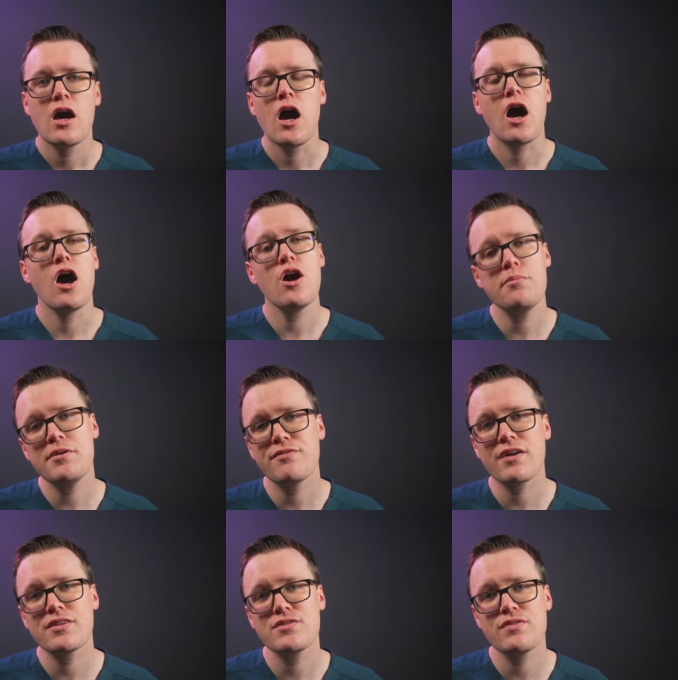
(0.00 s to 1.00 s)
I hope you
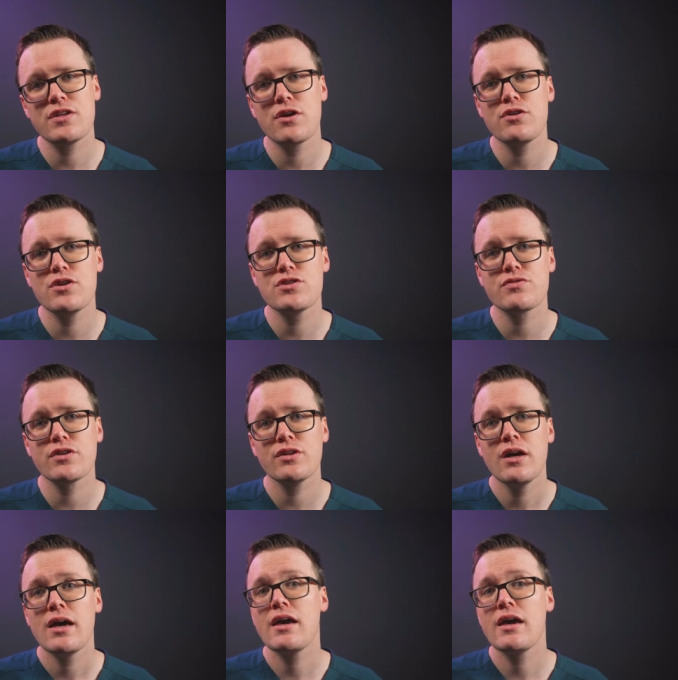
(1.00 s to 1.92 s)
found this video useful.